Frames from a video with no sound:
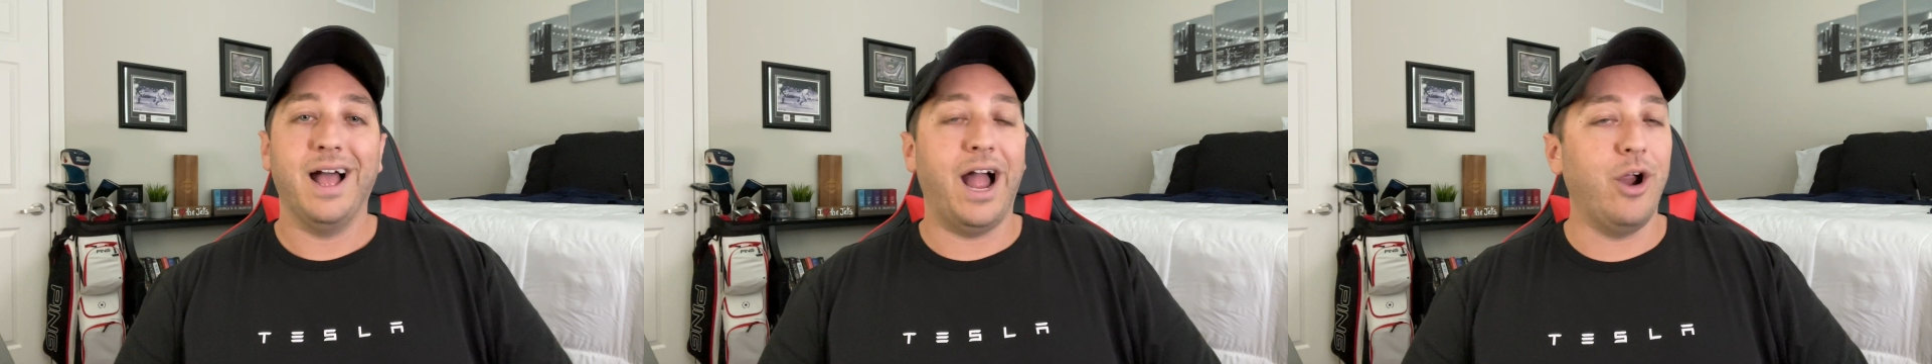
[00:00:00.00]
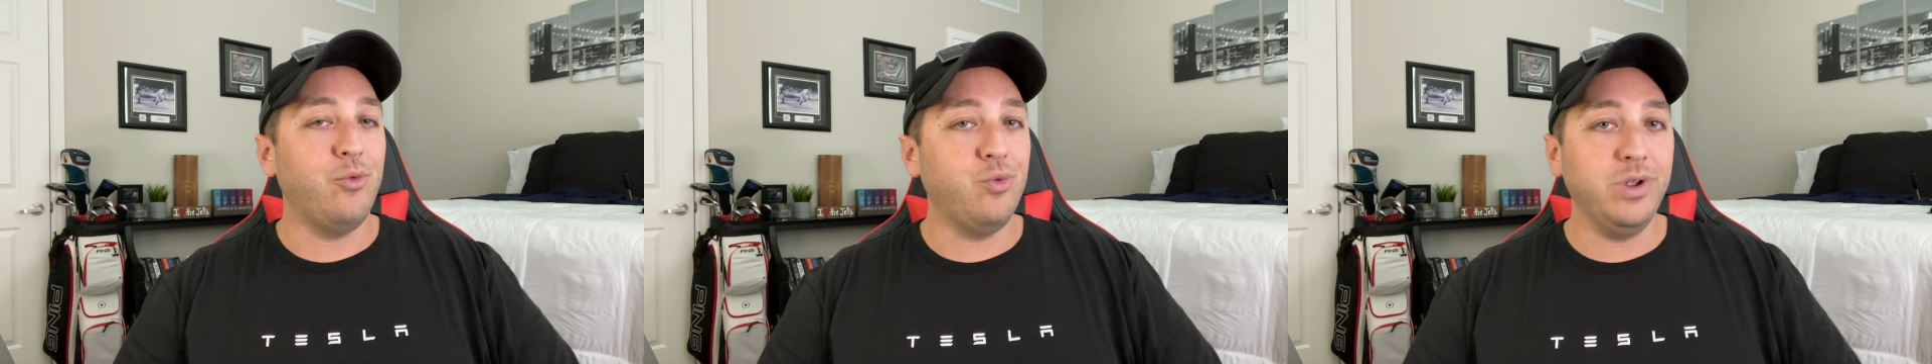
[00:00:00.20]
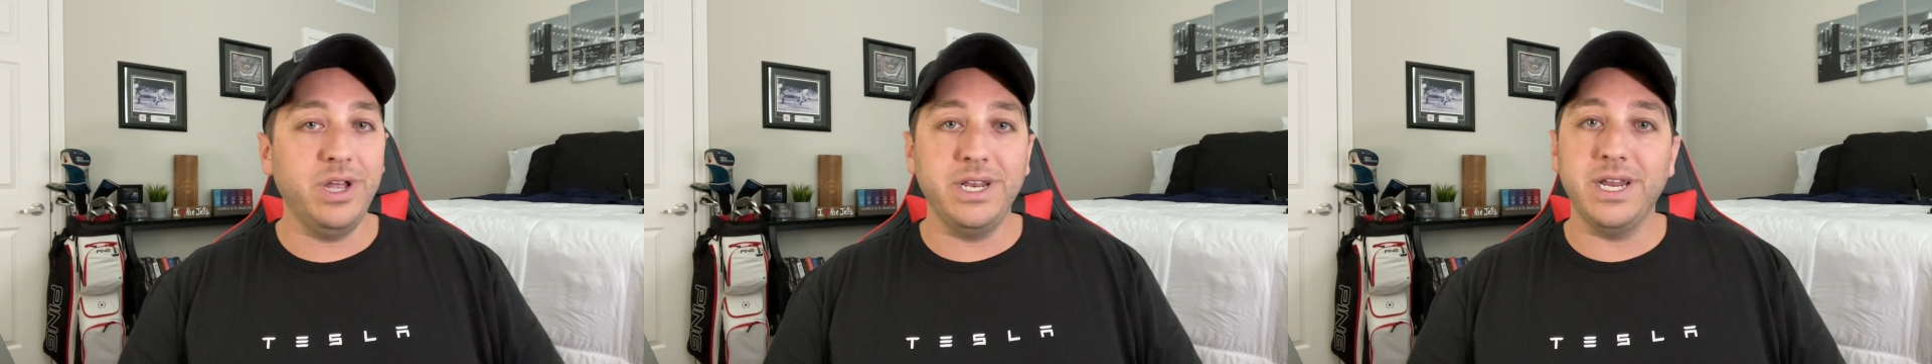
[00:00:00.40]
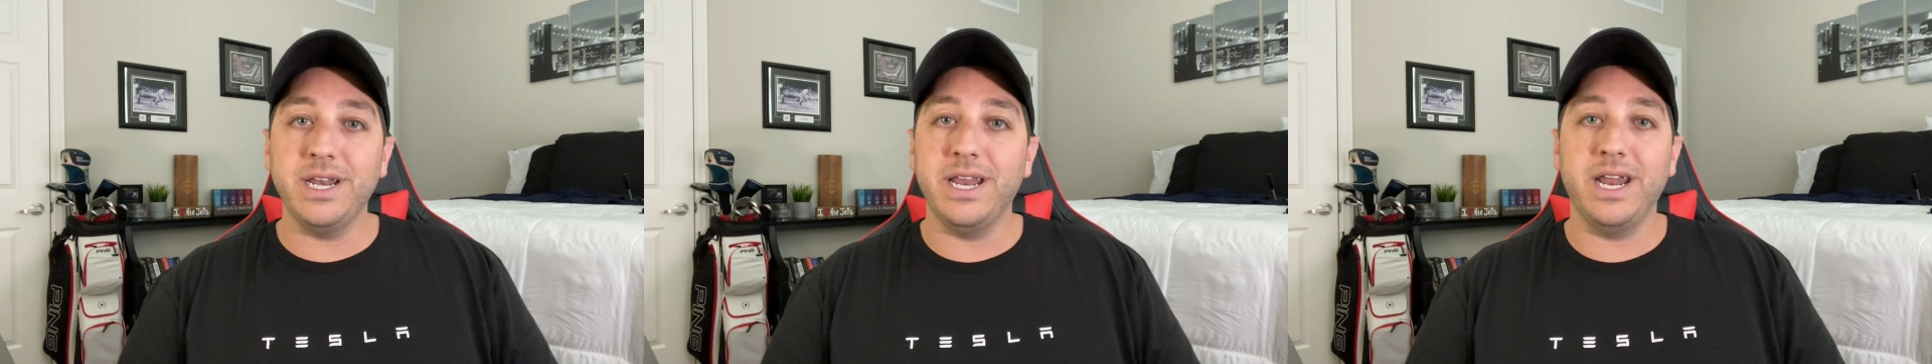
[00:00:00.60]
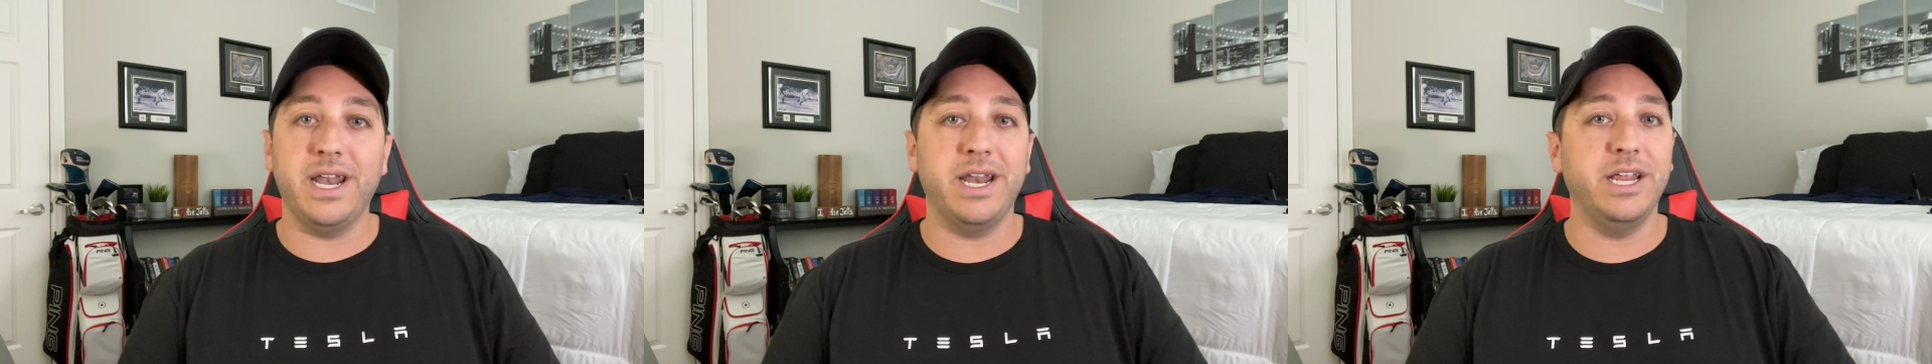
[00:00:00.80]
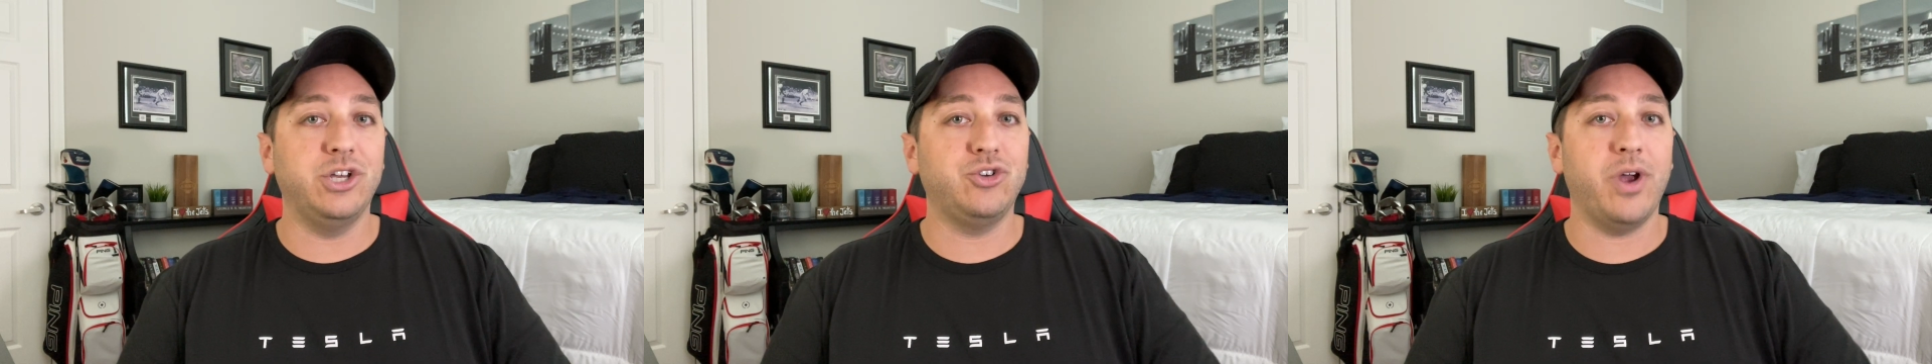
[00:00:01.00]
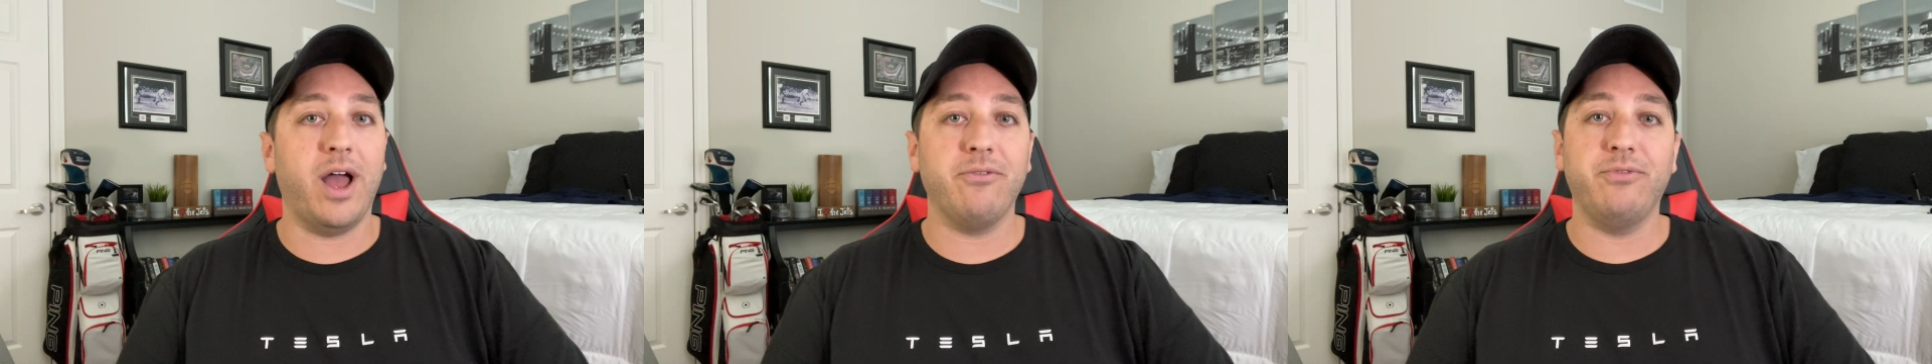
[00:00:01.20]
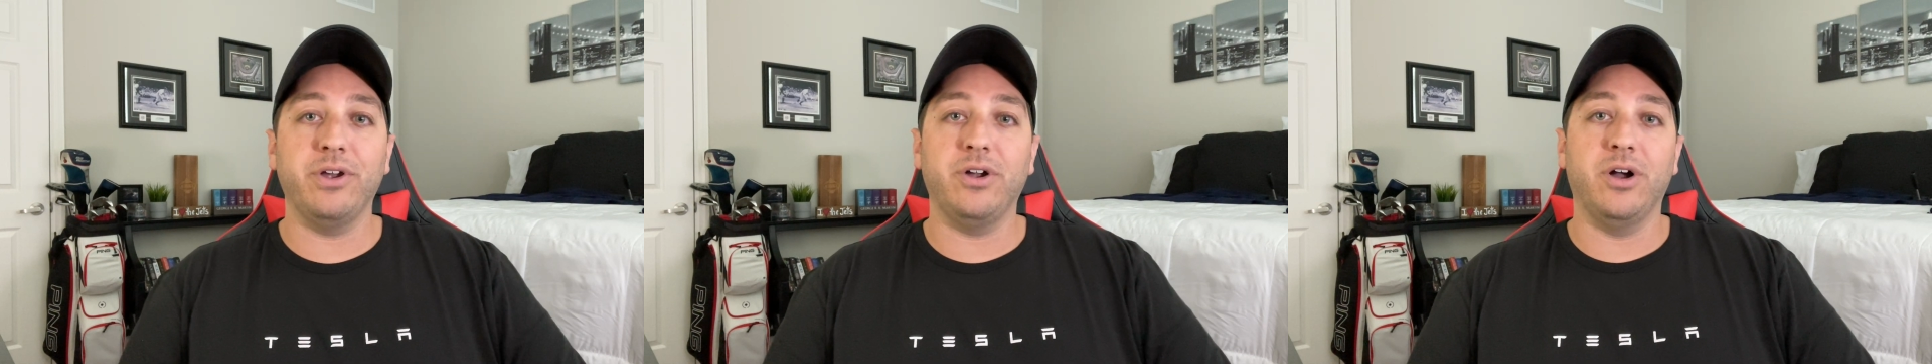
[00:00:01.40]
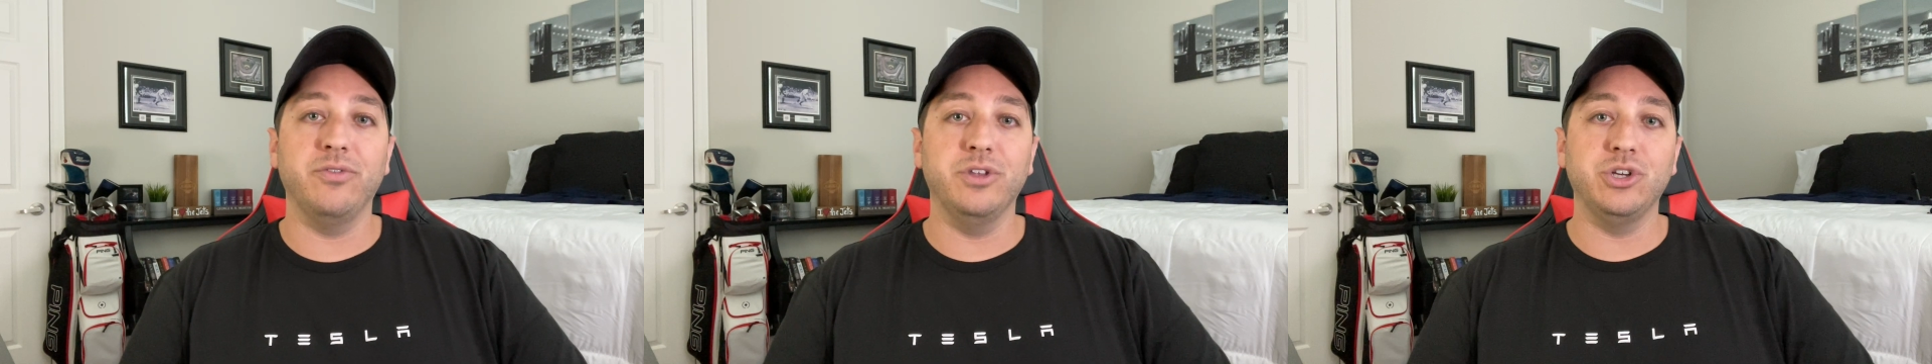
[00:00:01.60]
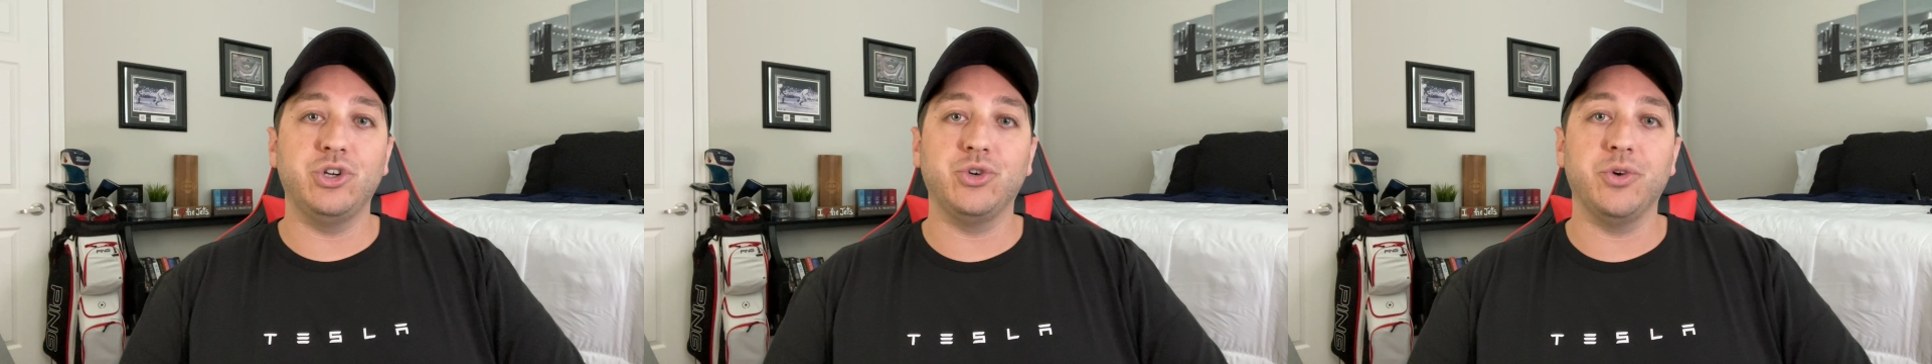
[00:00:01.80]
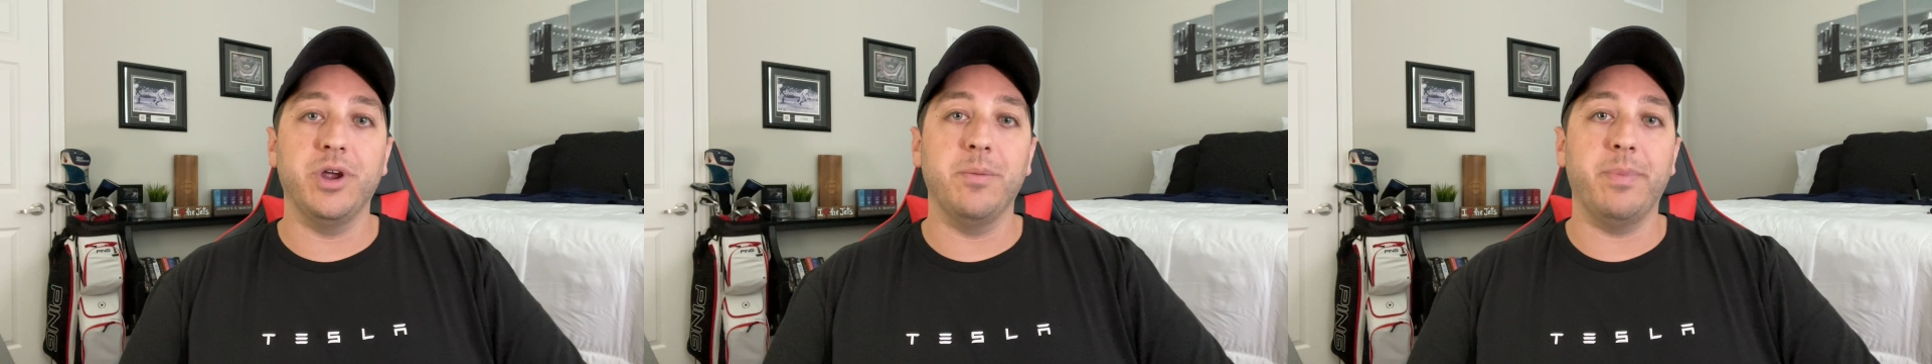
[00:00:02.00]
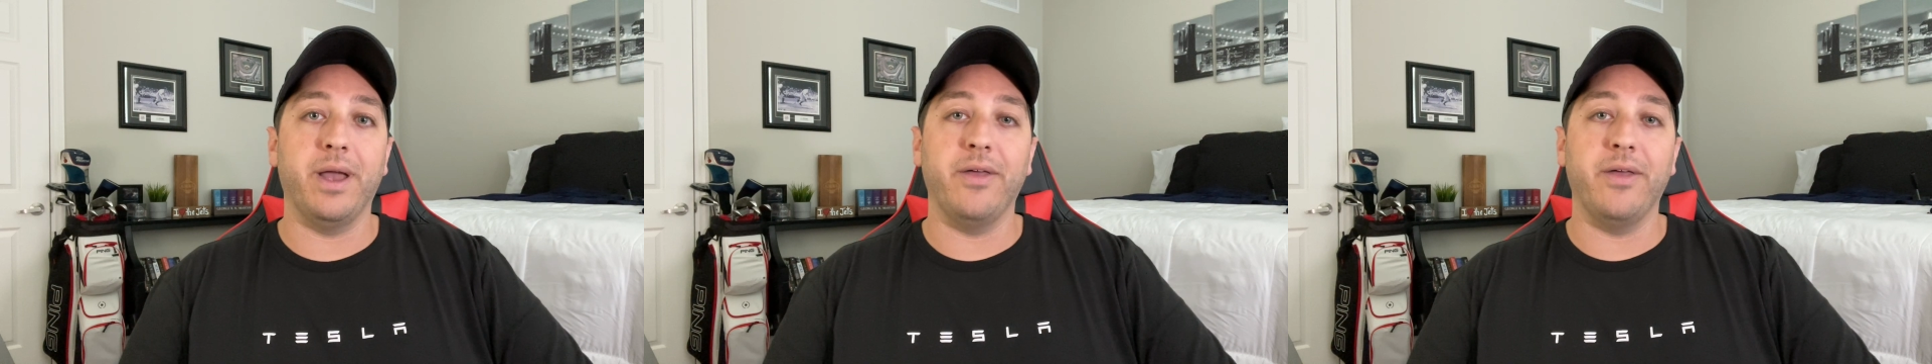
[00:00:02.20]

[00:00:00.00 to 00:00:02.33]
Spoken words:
I really didn't hit any traffic on this trip,